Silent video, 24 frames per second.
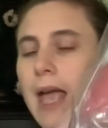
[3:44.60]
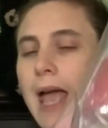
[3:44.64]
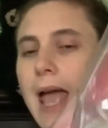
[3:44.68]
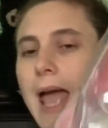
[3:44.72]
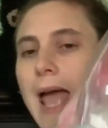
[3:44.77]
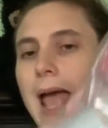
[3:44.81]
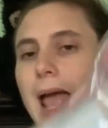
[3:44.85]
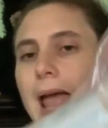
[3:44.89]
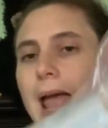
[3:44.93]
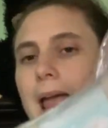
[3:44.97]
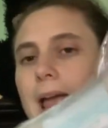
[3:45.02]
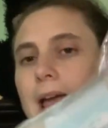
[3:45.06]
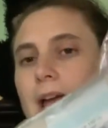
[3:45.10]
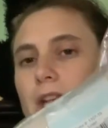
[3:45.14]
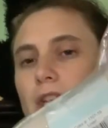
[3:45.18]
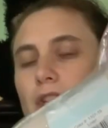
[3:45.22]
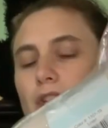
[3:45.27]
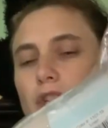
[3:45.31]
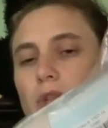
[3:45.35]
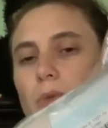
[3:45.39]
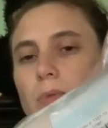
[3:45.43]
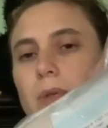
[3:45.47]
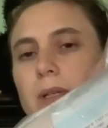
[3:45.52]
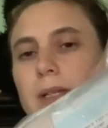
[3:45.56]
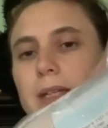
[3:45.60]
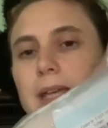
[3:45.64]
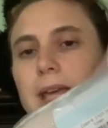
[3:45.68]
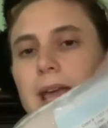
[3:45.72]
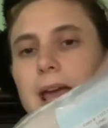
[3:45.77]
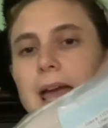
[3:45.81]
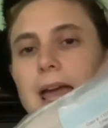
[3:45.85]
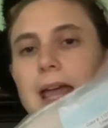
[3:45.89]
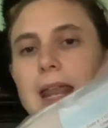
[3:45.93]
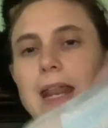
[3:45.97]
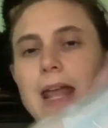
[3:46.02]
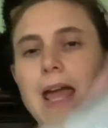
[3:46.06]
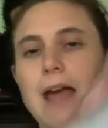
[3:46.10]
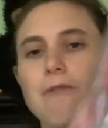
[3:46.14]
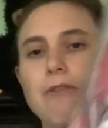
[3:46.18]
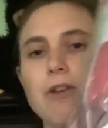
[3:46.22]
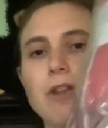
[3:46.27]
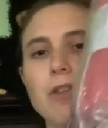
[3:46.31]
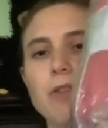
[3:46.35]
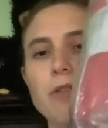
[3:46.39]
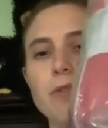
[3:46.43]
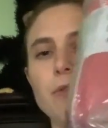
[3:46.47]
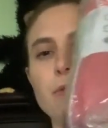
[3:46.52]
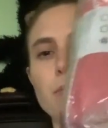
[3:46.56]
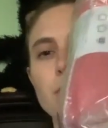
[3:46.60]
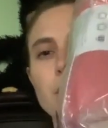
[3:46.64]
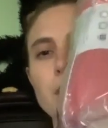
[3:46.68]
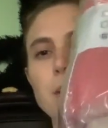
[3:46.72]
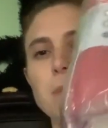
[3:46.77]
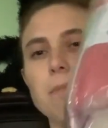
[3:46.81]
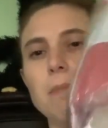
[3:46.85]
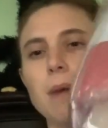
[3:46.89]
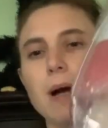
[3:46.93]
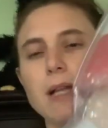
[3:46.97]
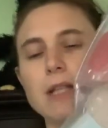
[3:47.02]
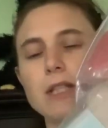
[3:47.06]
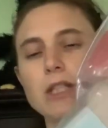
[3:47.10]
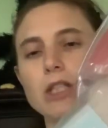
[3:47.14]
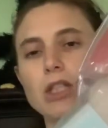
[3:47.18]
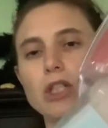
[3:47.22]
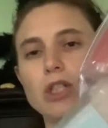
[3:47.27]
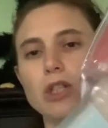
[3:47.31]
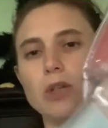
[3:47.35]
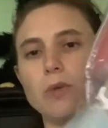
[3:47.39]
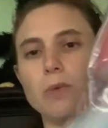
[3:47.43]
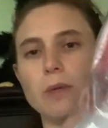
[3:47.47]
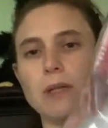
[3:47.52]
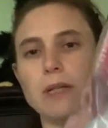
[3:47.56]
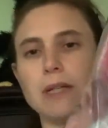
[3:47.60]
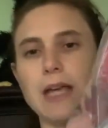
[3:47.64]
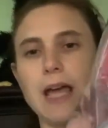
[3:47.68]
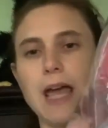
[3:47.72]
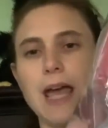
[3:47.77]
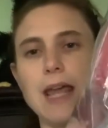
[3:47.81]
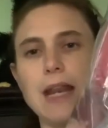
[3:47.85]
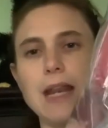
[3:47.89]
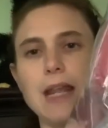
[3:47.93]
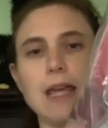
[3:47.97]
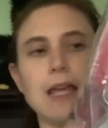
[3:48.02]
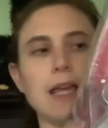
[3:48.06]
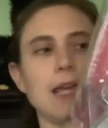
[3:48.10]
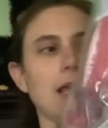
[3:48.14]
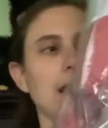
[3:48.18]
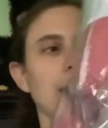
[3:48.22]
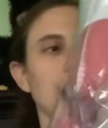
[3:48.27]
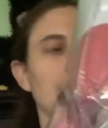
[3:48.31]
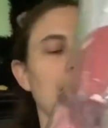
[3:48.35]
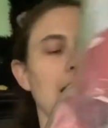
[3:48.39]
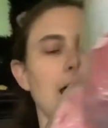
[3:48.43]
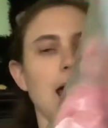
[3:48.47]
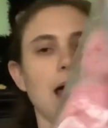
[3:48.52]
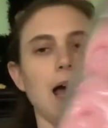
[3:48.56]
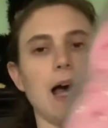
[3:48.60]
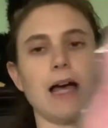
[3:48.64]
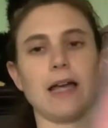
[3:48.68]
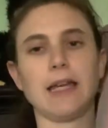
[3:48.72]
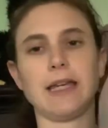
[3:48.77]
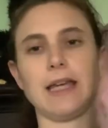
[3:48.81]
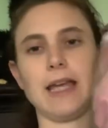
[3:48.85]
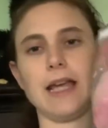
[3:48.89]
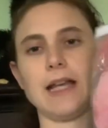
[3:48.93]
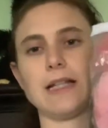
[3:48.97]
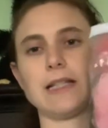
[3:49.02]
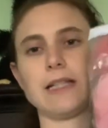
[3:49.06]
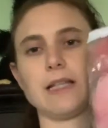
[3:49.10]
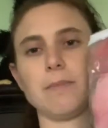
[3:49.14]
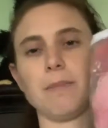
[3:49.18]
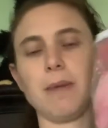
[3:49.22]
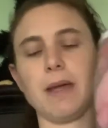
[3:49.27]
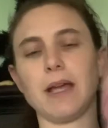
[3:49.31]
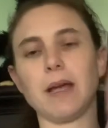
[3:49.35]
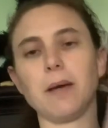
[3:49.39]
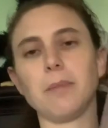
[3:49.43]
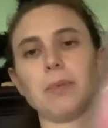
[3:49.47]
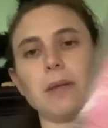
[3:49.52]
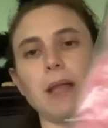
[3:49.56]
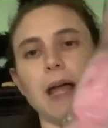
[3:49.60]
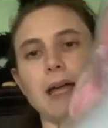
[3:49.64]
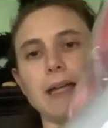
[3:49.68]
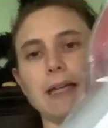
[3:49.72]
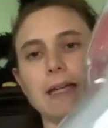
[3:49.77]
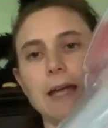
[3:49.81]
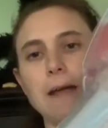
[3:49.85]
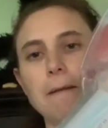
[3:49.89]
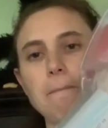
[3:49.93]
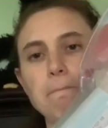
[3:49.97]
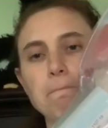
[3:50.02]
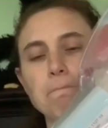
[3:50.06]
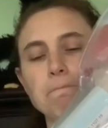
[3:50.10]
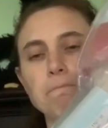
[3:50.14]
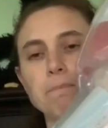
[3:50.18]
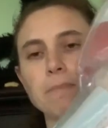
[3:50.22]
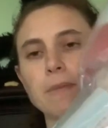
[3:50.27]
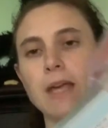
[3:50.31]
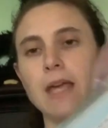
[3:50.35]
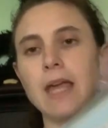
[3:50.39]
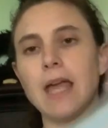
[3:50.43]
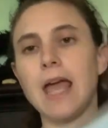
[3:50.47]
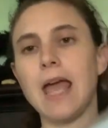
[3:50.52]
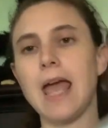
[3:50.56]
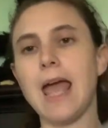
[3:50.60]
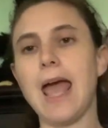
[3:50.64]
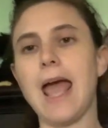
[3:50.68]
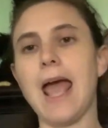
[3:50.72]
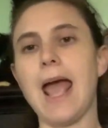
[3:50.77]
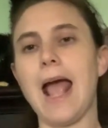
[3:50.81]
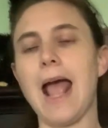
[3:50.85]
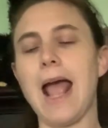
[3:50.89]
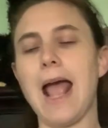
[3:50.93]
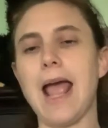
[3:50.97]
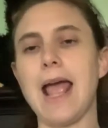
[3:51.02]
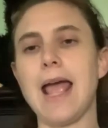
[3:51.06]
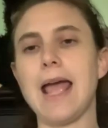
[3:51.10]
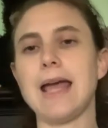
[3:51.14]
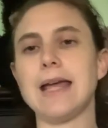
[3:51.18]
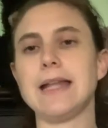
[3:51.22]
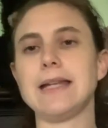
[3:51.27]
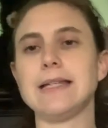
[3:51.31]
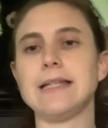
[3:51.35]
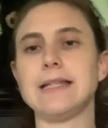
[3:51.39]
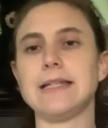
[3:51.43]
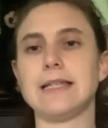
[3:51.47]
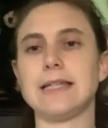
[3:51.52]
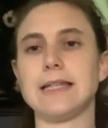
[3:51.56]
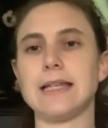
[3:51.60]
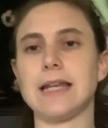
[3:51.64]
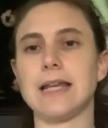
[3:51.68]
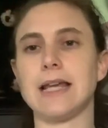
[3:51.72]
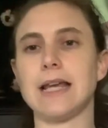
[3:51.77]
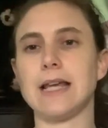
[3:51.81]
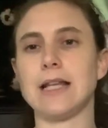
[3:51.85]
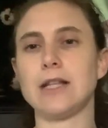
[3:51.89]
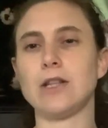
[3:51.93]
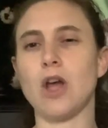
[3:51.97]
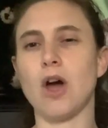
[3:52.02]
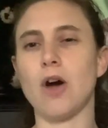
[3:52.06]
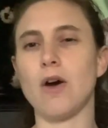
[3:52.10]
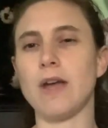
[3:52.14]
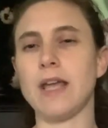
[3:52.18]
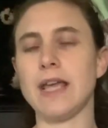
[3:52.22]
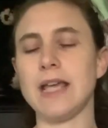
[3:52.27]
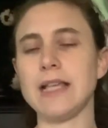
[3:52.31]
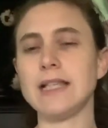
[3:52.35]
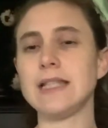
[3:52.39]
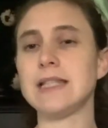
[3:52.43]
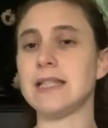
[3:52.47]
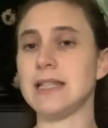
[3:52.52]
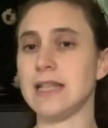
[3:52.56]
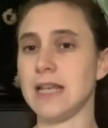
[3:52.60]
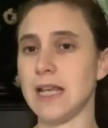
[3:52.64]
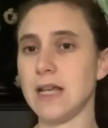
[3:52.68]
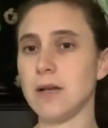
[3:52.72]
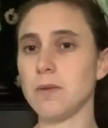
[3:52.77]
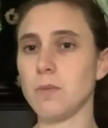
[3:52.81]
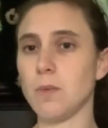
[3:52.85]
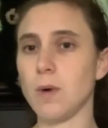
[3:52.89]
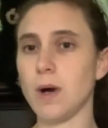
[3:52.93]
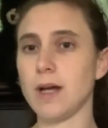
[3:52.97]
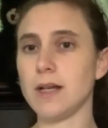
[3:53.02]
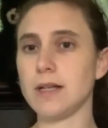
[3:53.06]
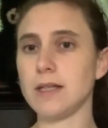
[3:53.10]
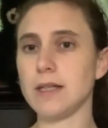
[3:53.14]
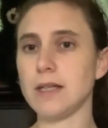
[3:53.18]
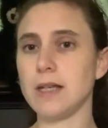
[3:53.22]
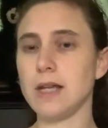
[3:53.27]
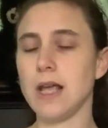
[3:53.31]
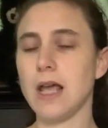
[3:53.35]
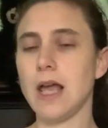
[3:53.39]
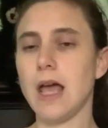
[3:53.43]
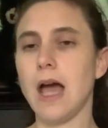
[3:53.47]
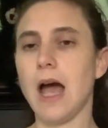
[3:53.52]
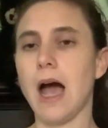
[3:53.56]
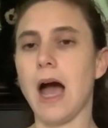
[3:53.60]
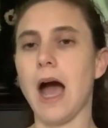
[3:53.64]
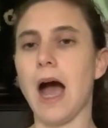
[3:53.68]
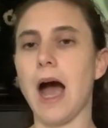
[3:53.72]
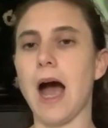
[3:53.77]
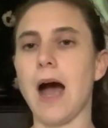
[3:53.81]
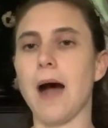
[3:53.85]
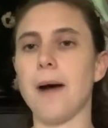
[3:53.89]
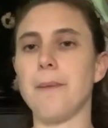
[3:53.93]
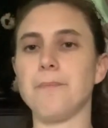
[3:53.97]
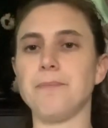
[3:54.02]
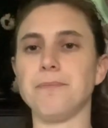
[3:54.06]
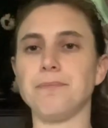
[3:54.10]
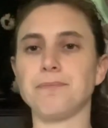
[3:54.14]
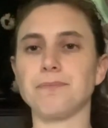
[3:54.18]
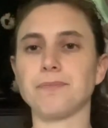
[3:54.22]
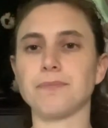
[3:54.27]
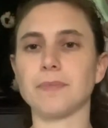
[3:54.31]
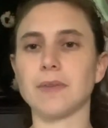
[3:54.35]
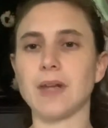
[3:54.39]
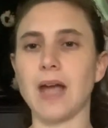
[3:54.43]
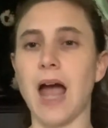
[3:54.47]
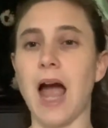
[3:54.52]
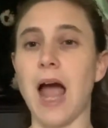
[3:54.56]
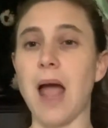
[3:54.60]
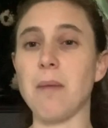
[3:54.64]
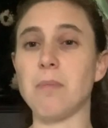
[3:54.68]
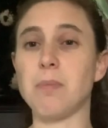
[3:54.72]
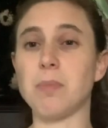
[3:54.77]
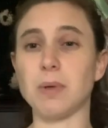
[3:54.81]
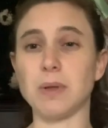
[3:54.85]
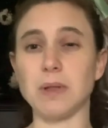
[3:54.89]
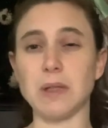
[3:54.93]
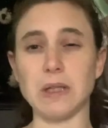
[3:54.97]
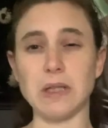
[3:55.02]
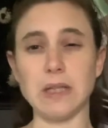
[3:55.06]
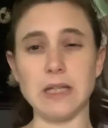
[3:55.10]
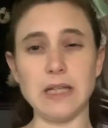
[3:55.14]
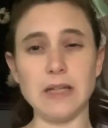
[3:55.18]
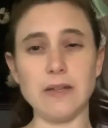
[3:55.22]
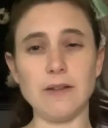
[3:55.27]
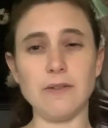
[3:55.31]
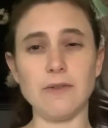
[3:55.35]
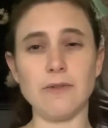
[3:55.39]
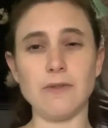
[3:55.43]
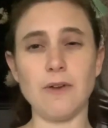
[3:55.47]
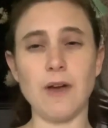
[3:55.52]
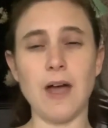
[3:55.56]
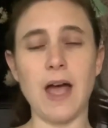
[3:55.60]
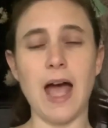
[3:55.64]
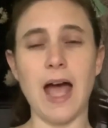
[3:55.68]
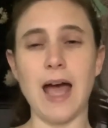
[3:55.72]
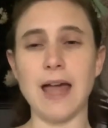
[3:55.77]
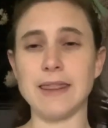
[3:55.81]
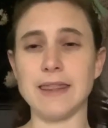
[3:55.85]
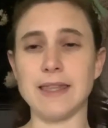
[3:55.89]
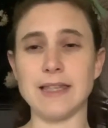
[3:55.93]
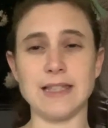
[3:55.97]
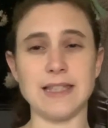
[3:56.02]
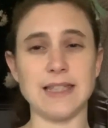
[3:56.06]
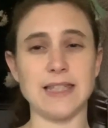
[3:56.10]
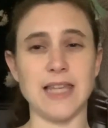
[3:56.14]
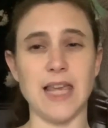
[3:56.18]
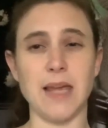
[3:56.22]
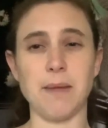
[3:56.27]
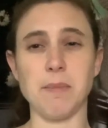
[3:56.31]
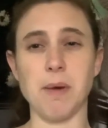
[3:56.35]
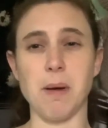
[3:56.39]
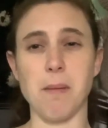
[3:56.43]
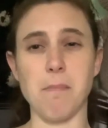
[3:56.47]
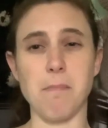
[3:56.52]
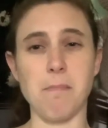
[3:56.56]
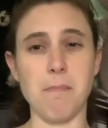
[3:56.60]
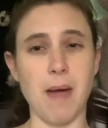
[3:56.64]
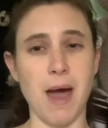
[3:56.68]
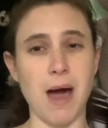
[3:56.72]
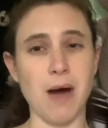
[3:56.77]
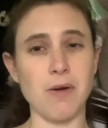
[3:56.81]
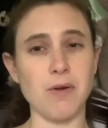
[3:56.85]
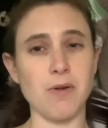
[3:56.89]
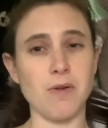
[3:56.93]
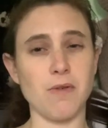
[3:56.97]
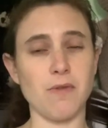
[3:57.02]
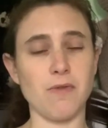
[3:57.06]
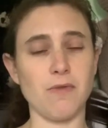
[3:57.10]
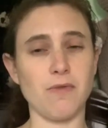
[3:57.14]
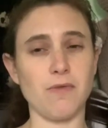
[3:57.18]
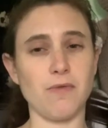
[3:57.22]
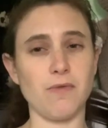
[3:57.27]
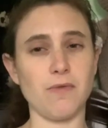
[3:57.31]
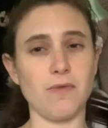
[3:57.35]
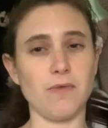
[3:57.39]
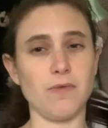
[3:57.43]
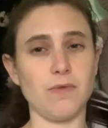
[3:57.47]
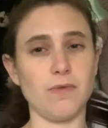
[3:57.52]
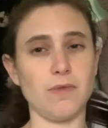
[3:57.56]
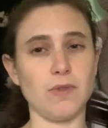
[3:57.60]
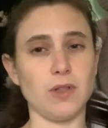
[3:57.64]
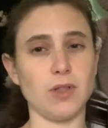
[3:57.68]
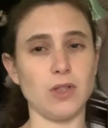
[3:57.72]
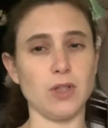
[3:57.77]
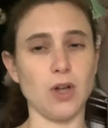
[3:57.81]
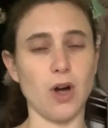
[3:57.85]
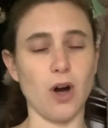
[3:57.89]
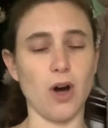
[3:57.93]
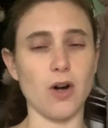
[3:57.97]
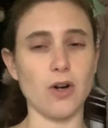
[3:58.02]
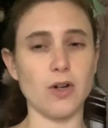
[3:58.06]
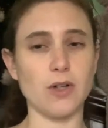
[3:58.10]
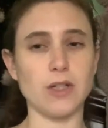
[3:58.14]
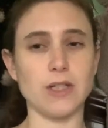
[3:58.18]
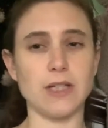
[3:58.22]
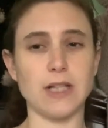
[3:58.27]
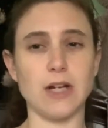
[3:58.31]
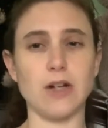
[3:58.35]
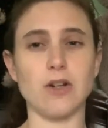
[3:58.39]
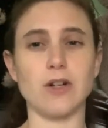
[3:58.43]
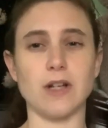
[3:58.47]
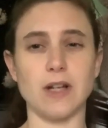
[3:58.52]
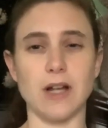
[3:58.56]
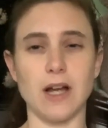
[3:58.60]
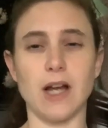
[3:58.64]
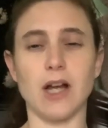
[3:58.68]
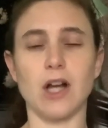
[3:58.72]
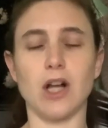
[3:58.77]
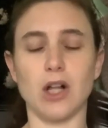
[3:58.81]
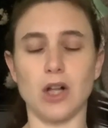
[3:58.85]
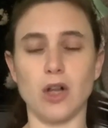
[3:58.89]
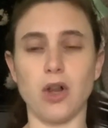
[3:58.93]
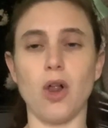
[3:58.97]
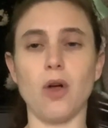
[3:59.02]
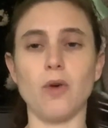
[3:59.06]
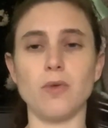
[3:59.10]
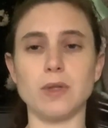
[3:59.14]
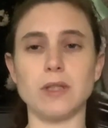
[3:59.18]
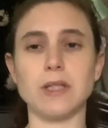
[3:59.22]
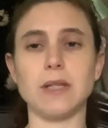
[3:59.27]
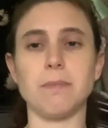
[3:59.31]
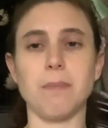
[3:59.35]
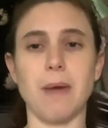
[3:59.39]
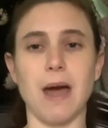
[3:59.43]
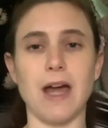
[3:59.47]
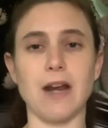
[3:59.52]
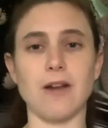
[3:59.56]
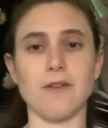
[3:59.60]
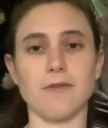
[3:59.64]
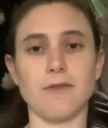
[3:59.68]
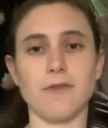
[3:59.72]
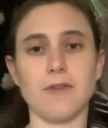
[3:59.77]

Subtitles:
and you would get every 3 months you would get a kit to make a blanket. And now his knit one, I believe had the same amount of yards in, or a close amount of